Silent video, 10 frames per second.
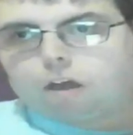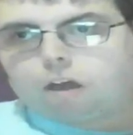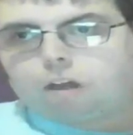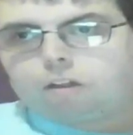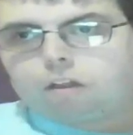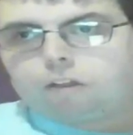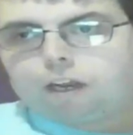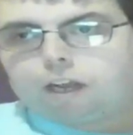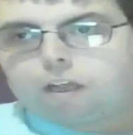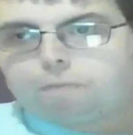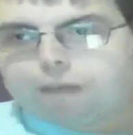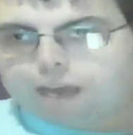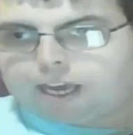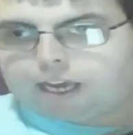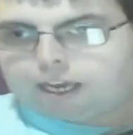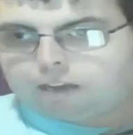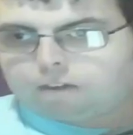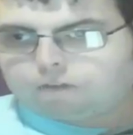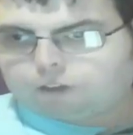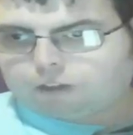under the letter B
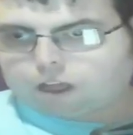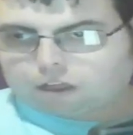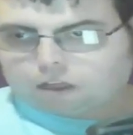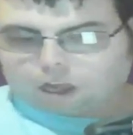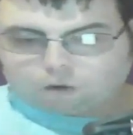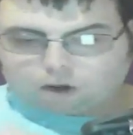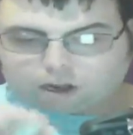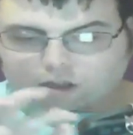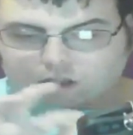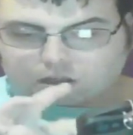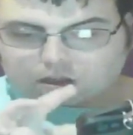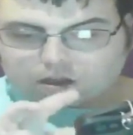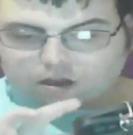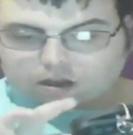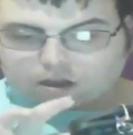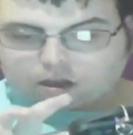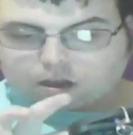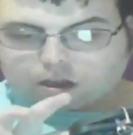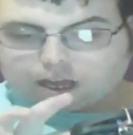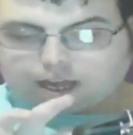for this series,
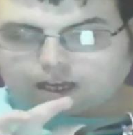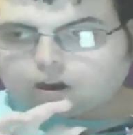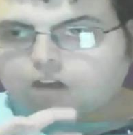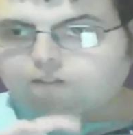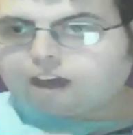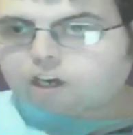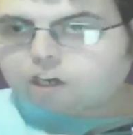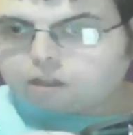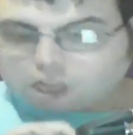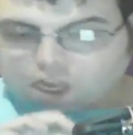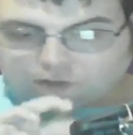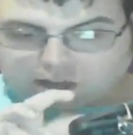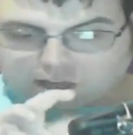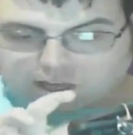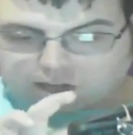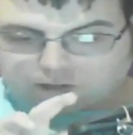and live action TV.